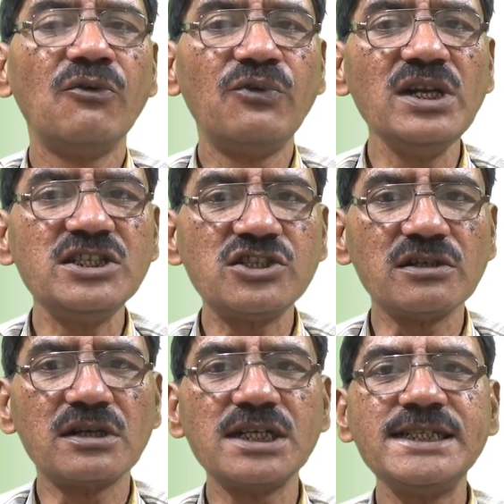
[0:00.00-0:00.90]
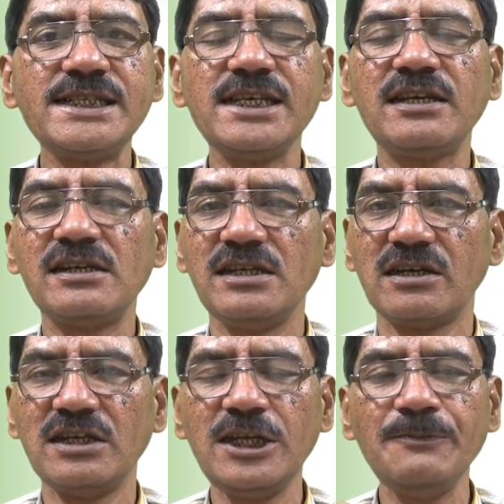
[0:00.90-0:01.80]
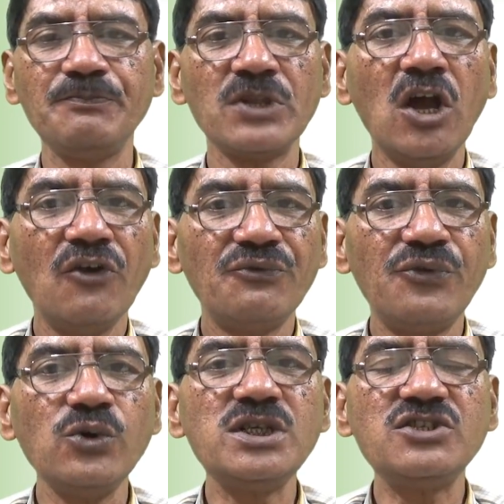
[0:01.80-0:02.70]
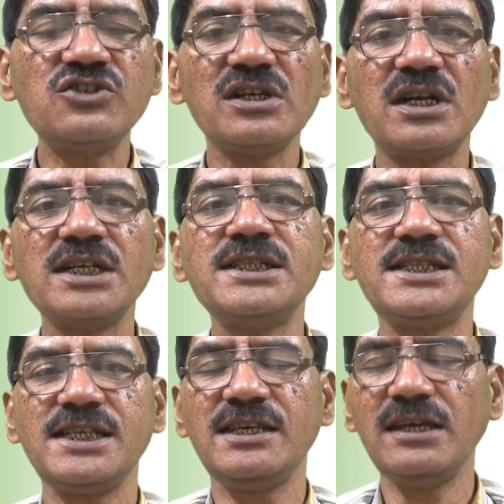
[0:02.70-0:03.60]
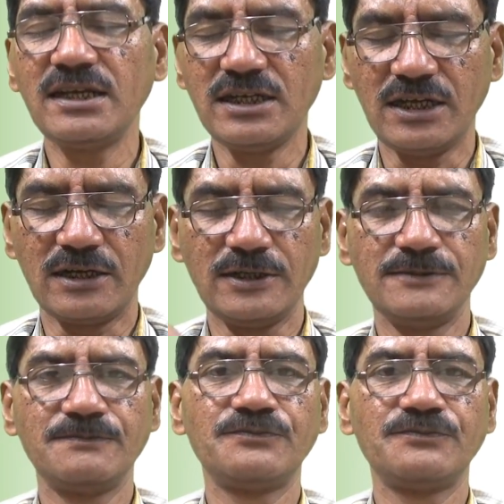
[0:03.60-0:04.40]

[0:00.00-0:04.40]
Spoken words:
Will children see clearly? Won't children see clearly?